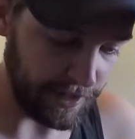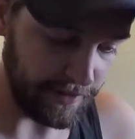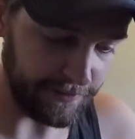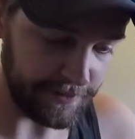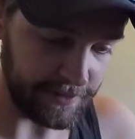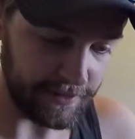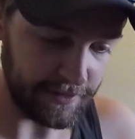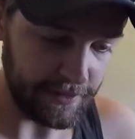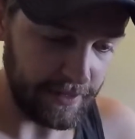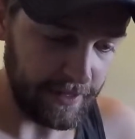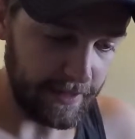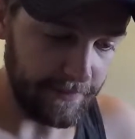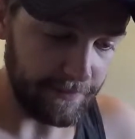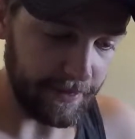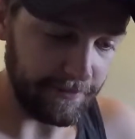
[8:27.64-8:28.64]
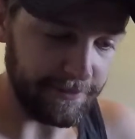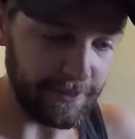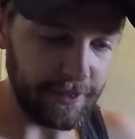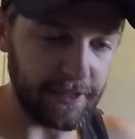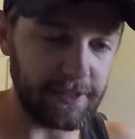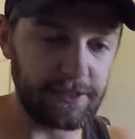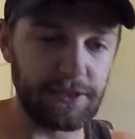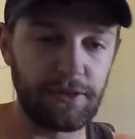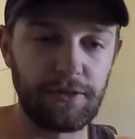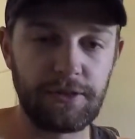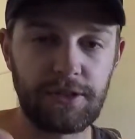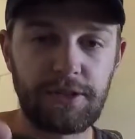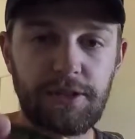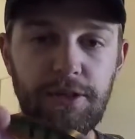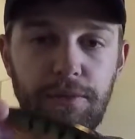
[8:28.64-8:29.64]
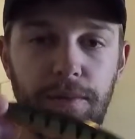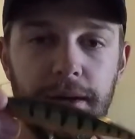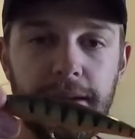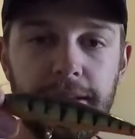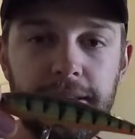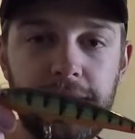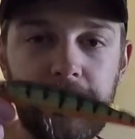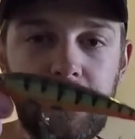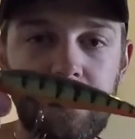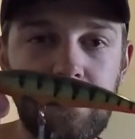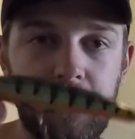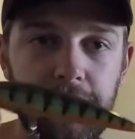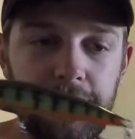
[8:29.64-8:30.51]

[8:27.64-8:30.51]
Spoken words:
often, I feel like it's always a good way to get it.